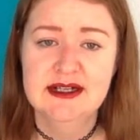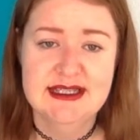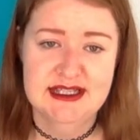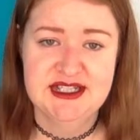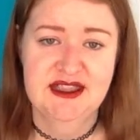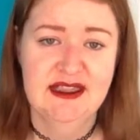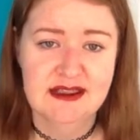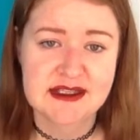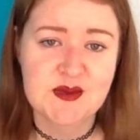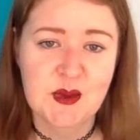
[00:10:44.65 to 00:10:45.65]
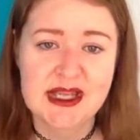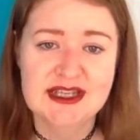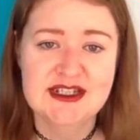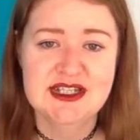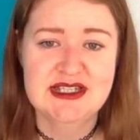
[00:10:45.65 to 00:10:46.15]
He said, do you think that's
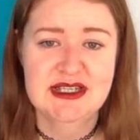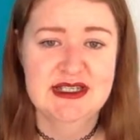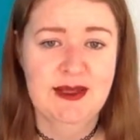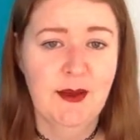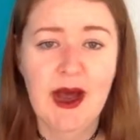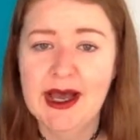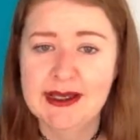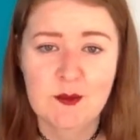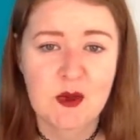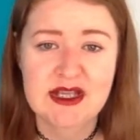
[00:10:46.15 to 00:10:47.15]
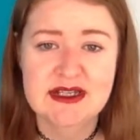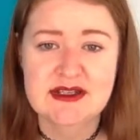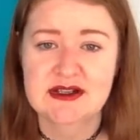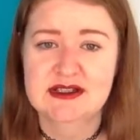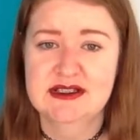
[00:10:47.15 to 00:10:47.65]
weird? And she said, yeah, but I'm weird
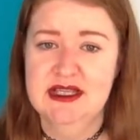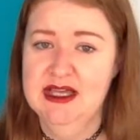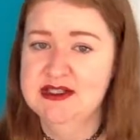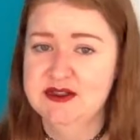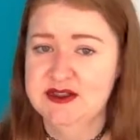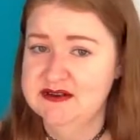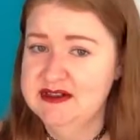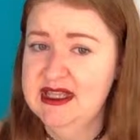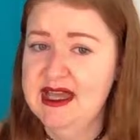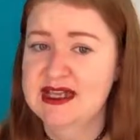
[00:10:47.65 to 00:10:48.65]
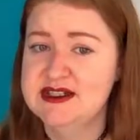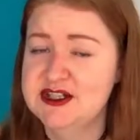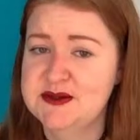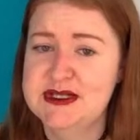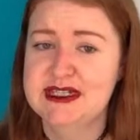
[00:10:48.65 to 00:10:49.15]
because I study real hard and
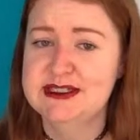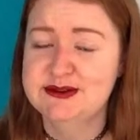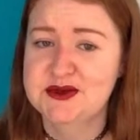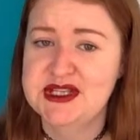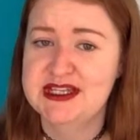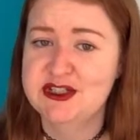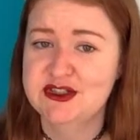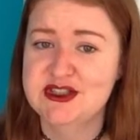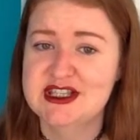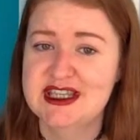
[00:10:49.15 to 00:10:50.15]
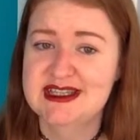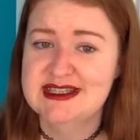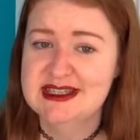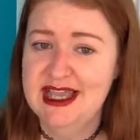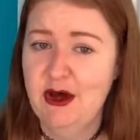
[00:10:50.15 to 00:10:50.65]
nobody else around here does
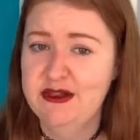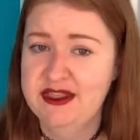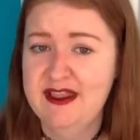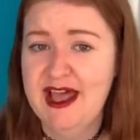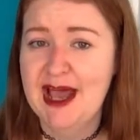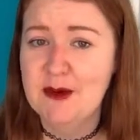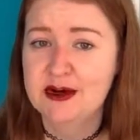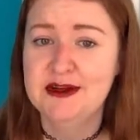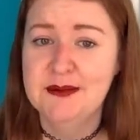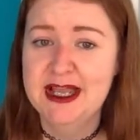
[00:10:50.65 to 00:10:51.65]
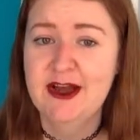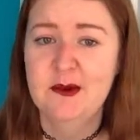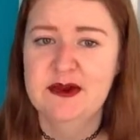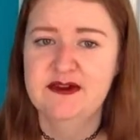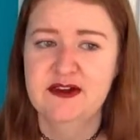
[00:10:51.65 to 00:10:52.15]
this, and they all think that I'm odd and pick
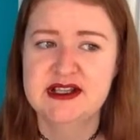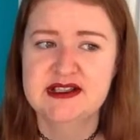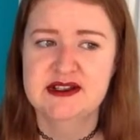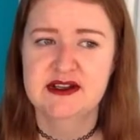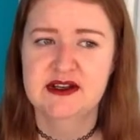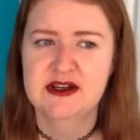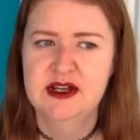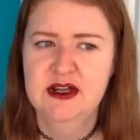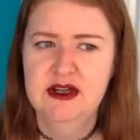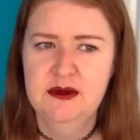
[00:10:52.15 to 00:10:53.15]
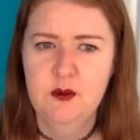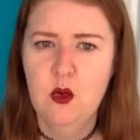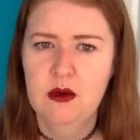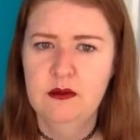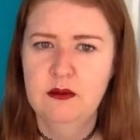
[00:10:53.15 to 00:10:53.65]
on me for it. So
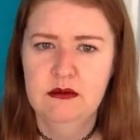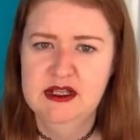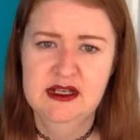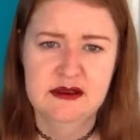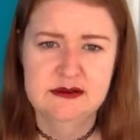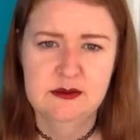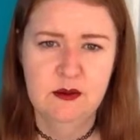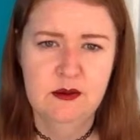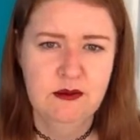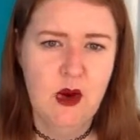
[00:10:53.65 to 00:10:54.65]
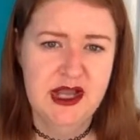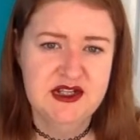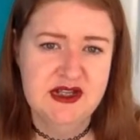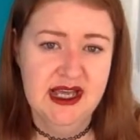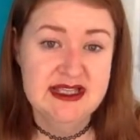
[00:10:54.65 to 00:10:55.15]
what, why
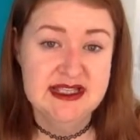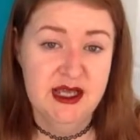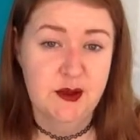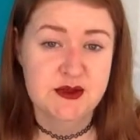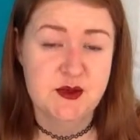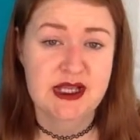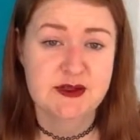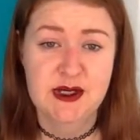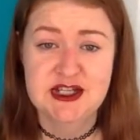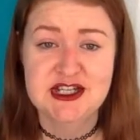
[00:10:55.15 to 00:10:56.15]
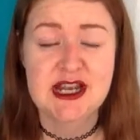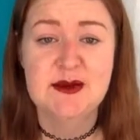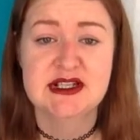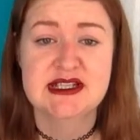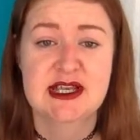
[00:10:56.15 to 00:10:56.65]
should I say what's weird? Why should
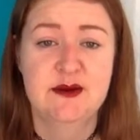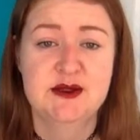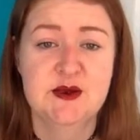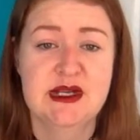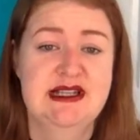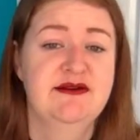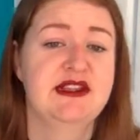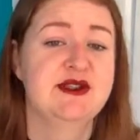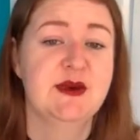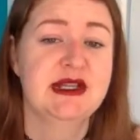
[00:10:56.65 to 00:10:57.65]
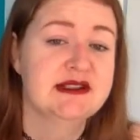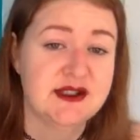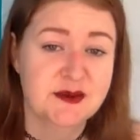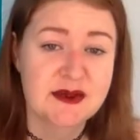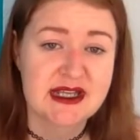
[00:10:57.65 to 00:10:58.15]
anybody say what's weird? Everything's weird to
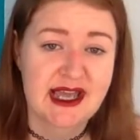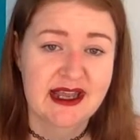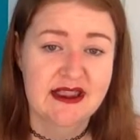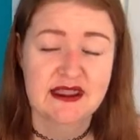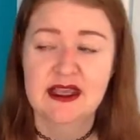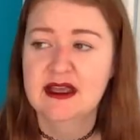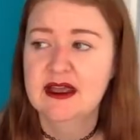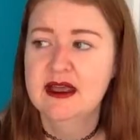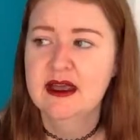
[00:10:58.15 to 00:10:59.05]
somebody, kind of thing.